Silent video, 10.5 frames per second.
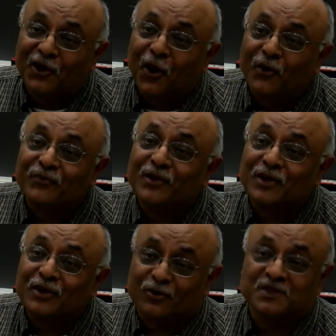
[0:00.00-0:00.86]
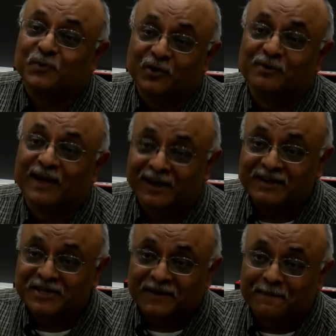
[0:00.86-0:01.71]
of cross-border
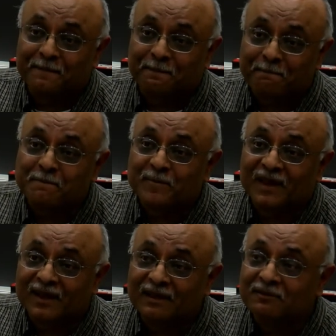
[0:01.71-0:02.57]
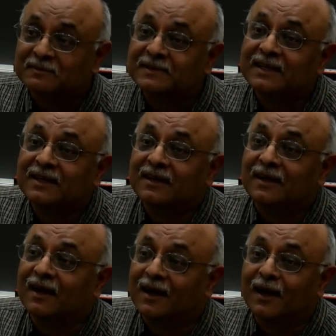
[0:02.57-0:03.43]
migration. Okay?
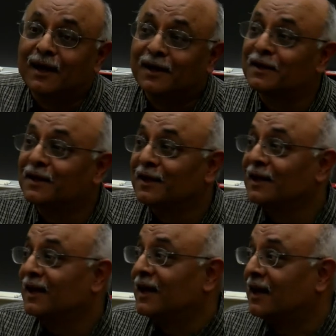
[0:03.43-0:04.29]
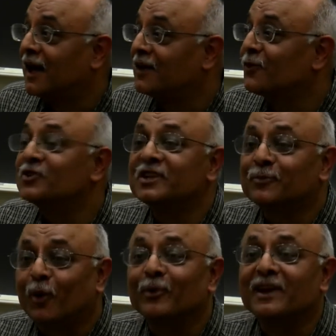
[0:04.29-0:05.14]
Uh, unfortunately,
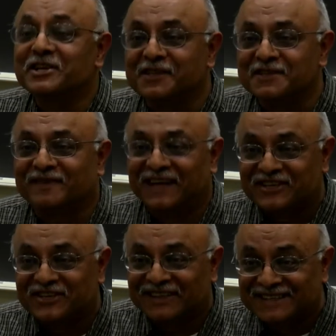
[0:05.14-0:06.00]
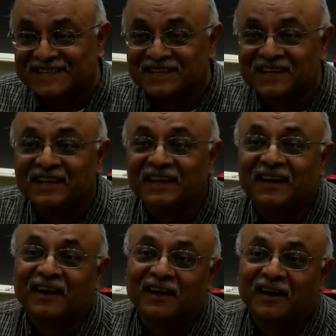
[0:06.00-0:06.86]
the populations of countries,
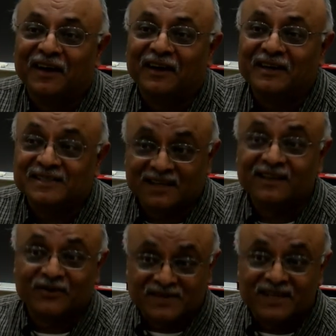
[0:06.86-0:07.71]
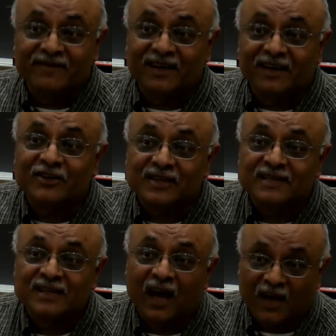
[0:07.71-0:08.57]
uh, certainly the receiving
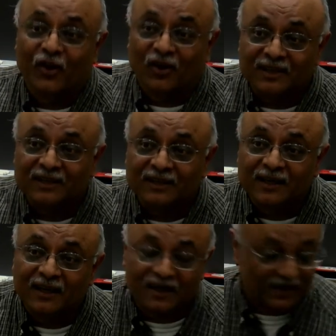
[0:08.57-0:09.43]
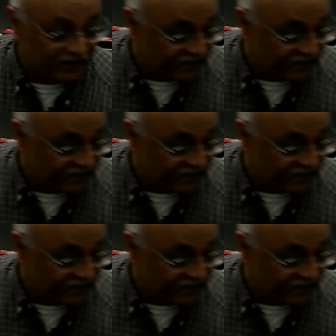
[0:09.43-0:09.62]
countries, are not uh, in